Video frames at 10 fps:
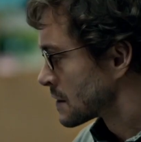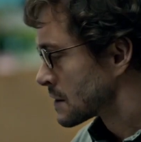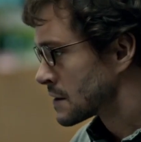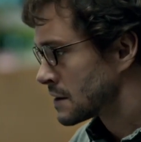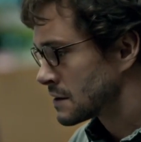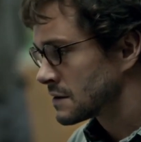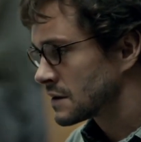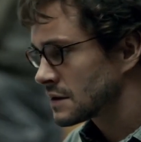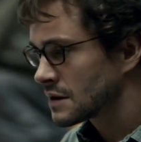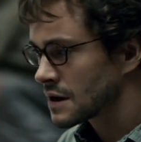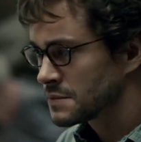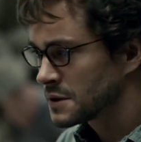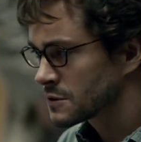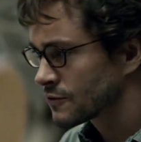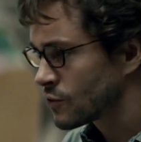barriers. I
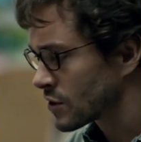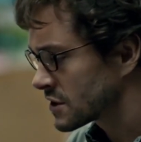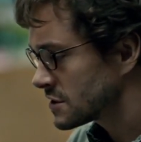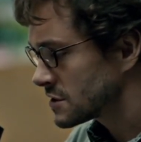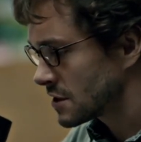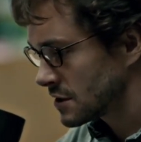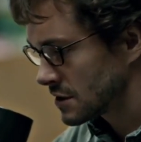build forts.